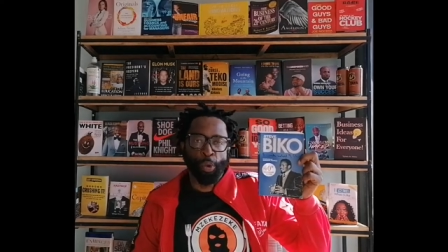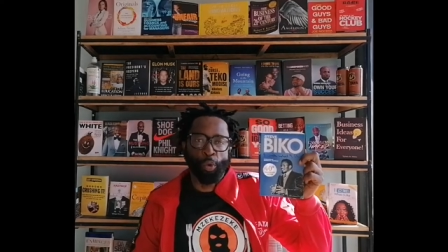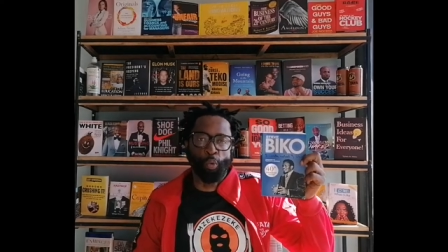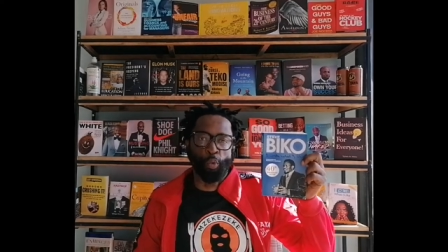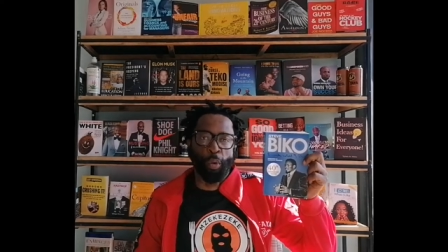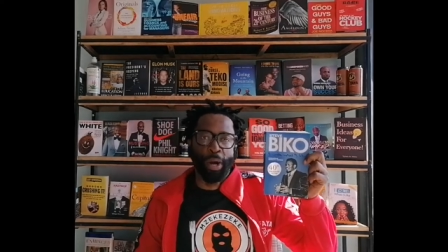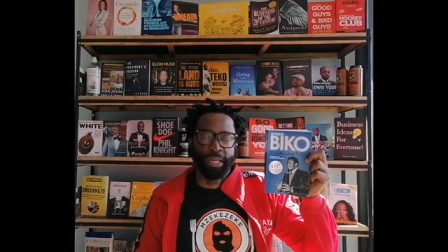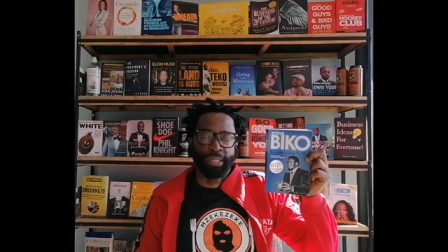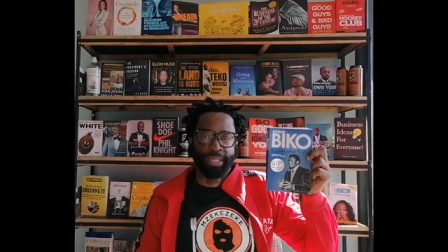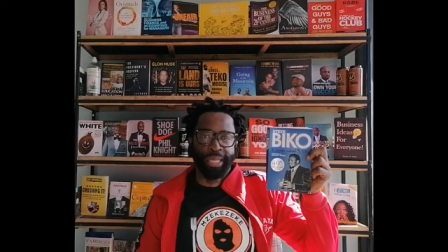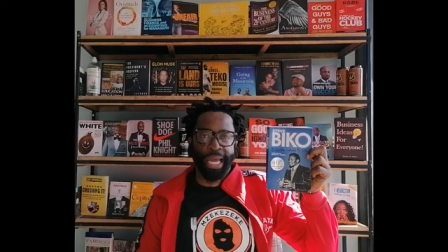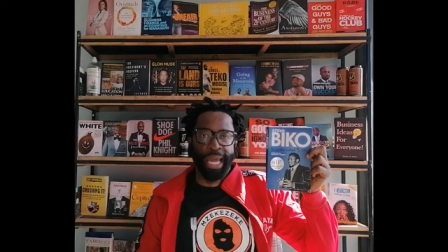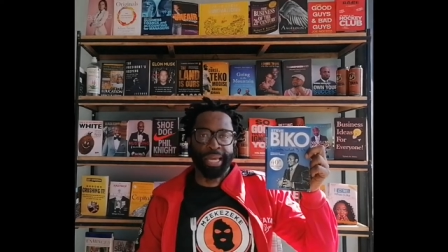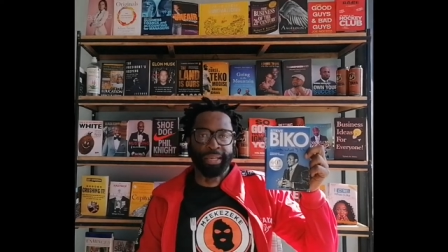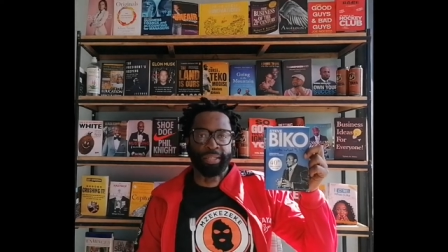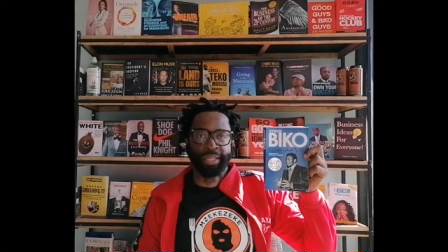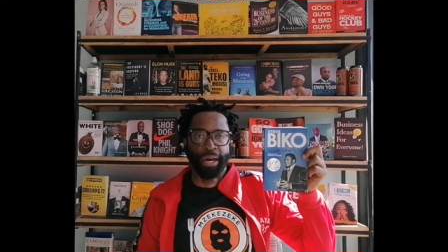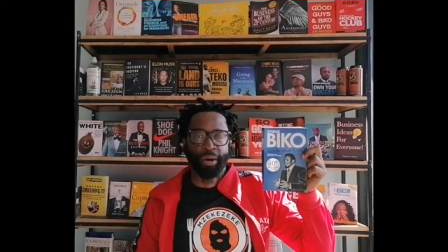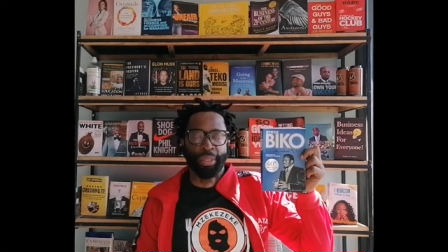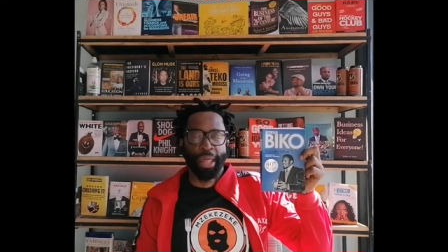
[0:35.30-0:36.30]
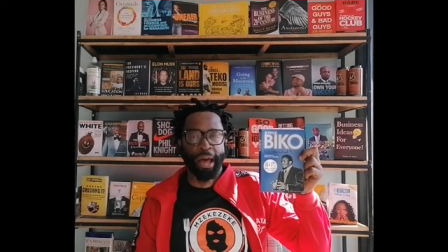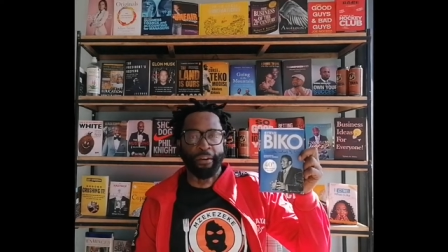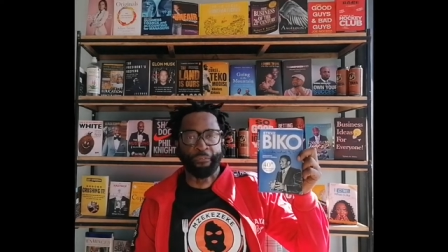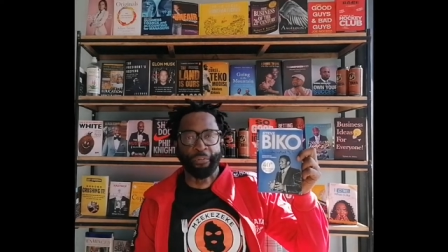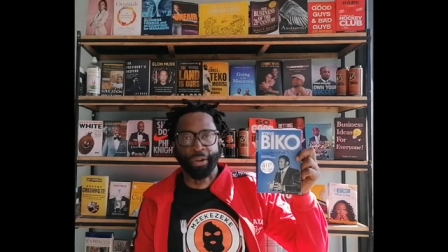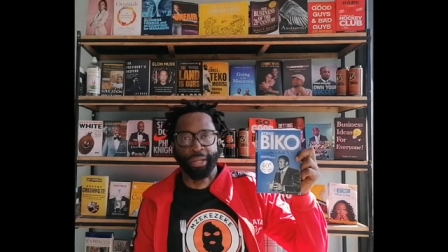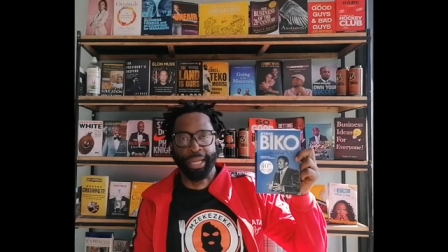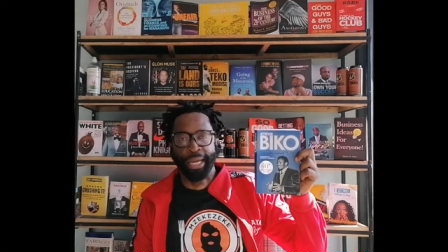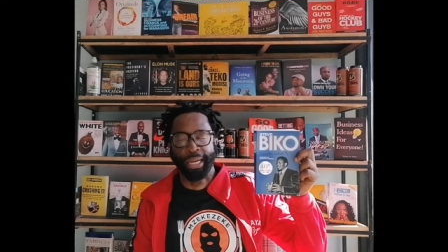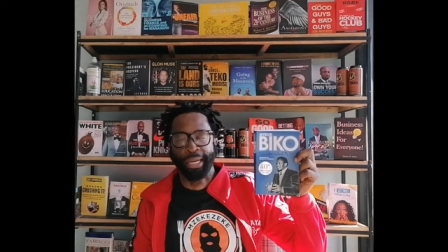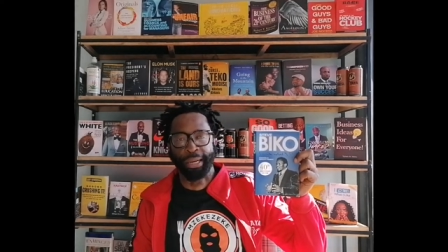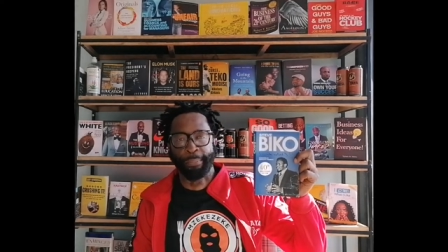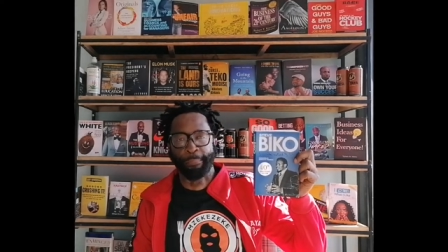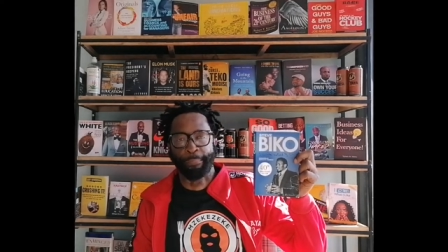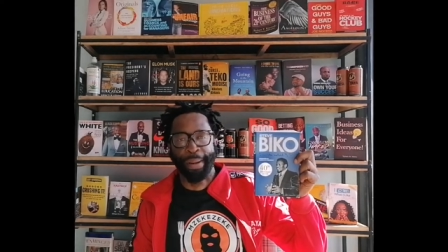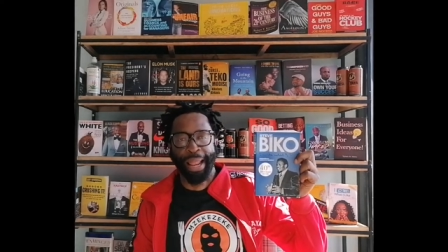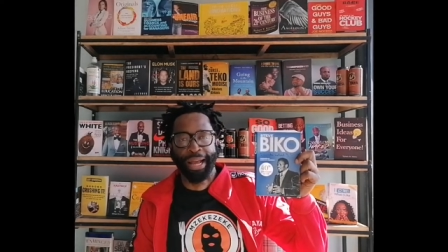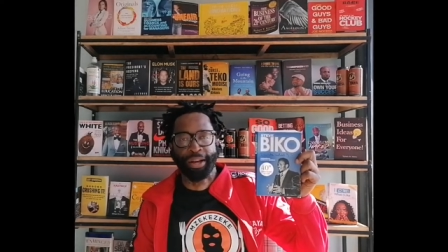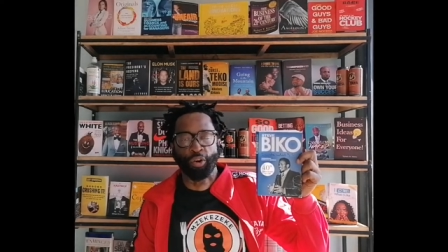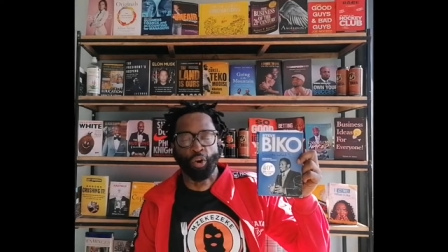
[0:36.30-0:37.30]
who was a South African
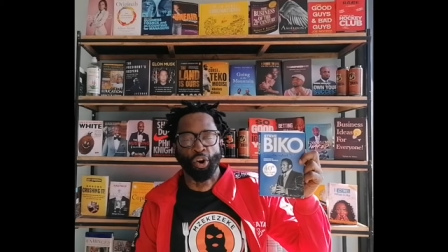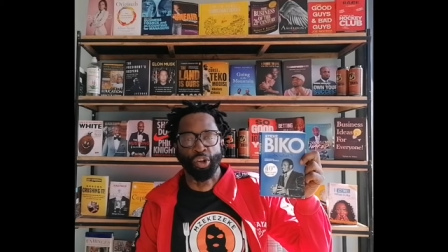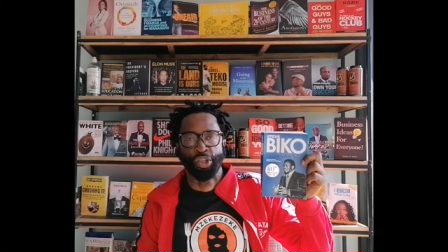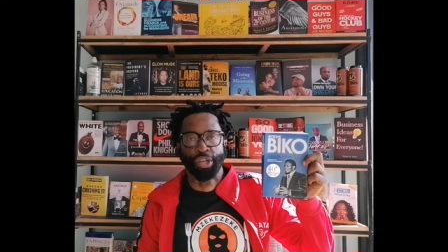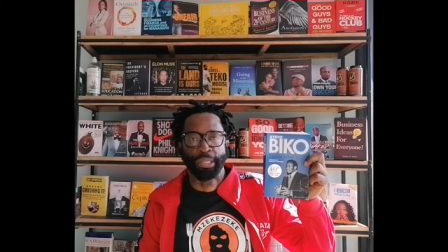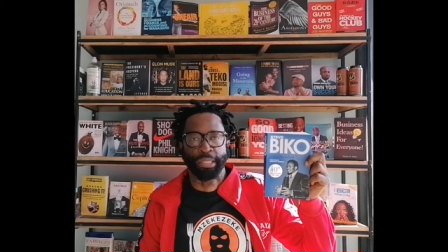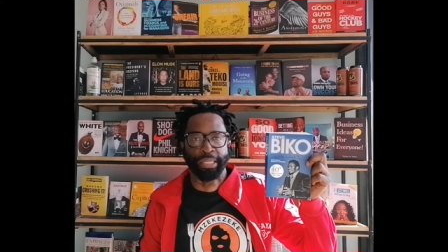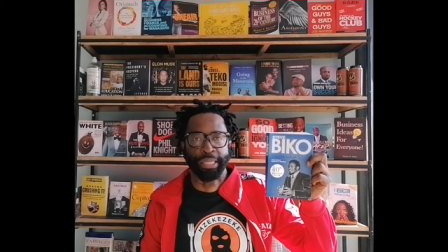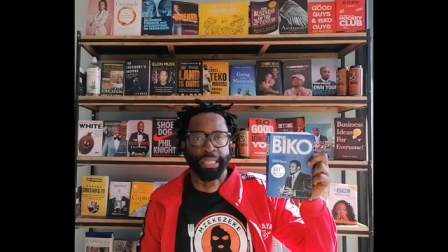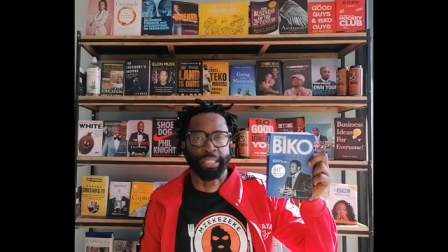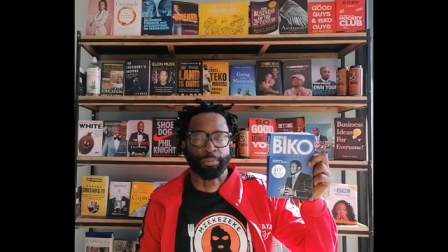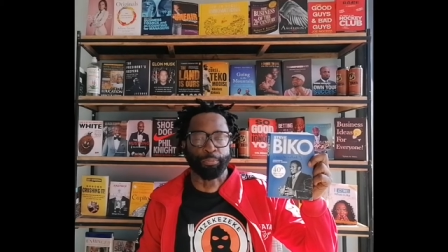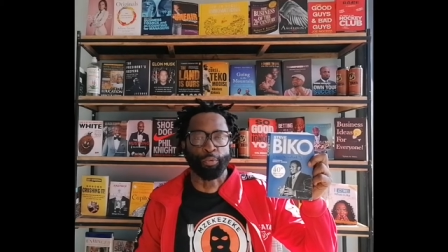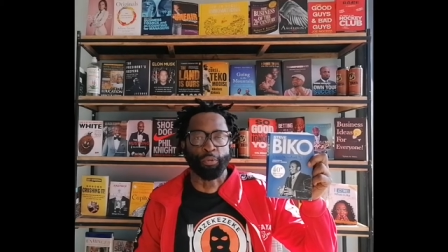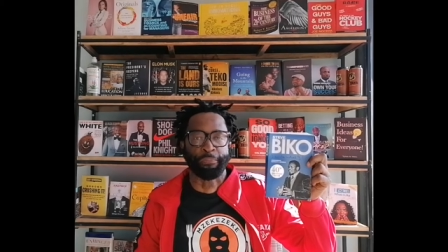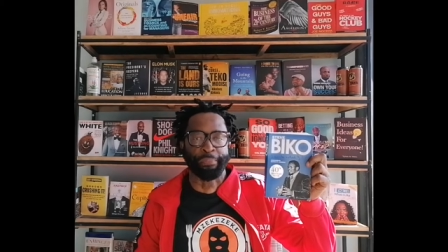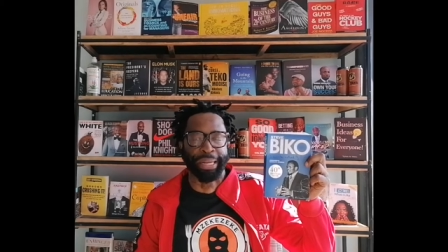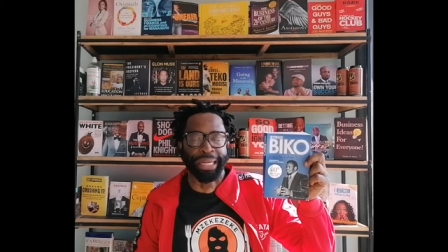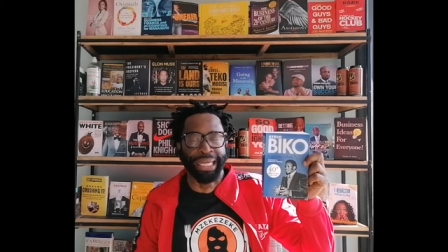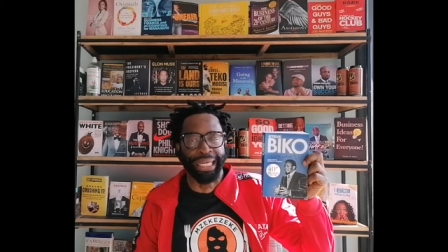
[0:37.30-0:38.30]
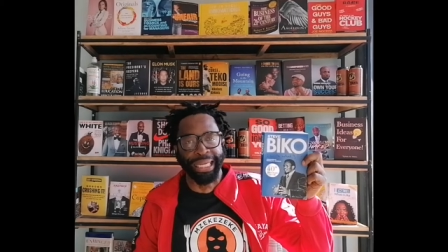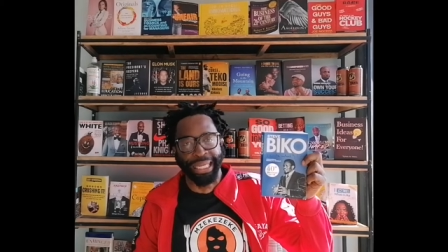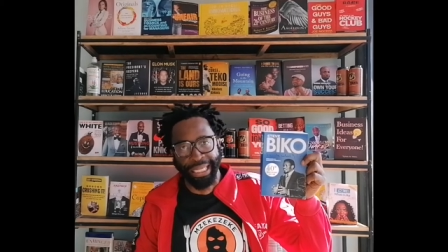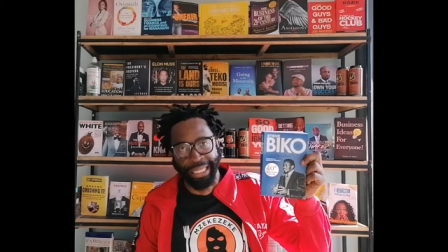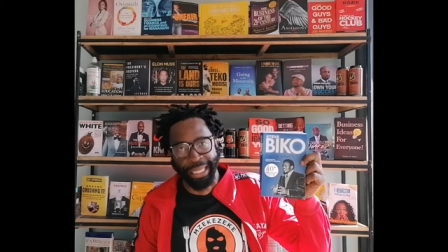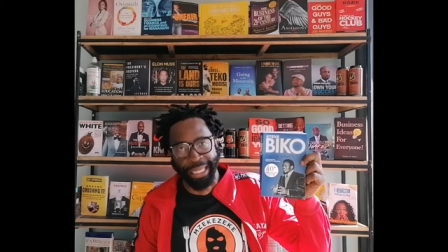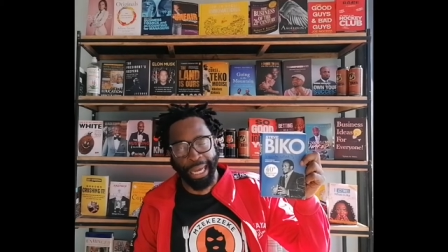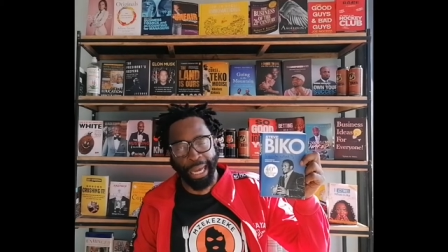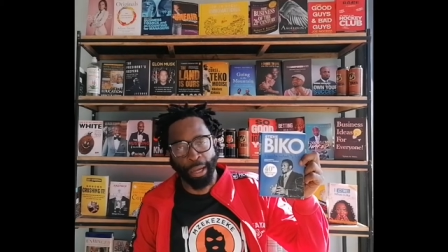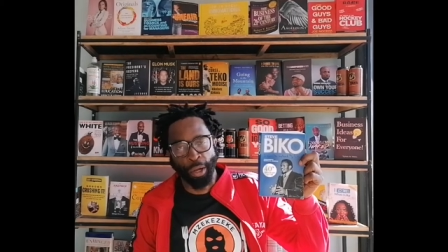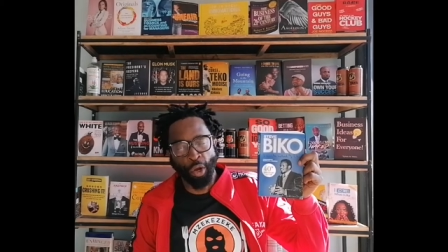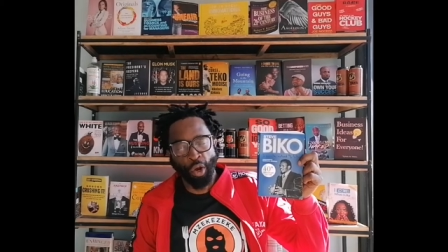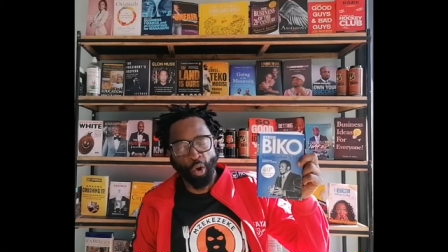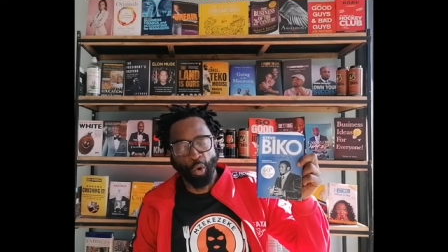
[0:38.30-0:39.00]
Black Consciousness Movement leader